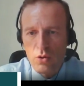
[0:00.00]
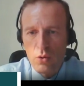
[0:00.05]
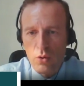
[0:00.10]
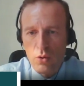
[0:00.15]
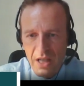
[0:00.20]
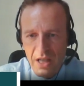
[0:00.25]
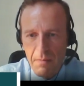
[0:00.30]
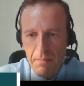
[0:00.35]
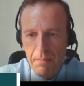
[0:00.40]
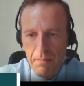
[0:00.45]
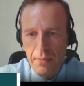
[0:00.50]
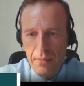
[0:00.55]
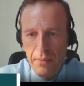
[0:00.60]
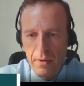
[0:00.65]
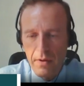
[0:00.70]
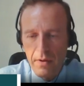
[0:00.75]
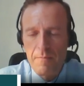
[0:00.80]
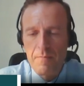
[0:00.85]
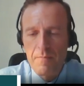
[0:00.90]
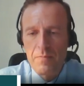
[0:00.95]
to keep
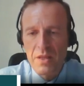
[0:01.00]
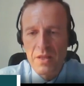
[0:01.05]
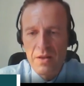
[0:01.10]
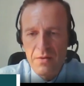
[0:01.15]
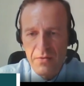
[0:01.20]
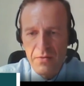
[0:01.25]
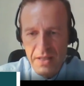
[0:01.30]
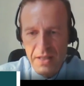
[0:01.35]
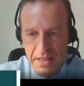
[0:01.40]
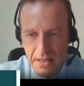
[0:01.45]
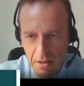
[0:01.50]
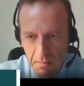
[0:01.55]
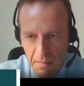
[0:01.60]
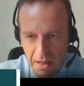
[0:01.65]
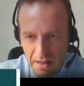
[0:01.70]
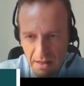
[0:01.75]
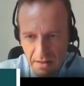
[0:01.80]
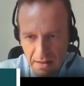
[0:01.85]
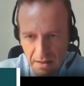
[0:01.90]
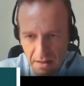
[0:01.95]
this
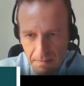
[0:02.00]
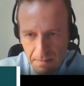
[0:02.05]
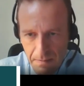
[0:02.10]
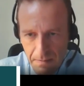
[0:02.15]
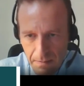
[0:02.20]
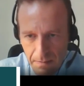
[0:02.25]
ability,